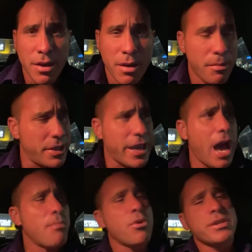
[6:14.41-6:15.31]
but the
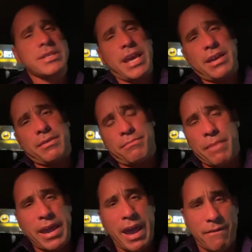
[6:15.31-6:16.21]
Cowboys
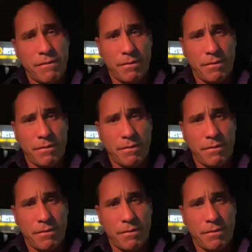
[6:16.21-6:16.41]
might have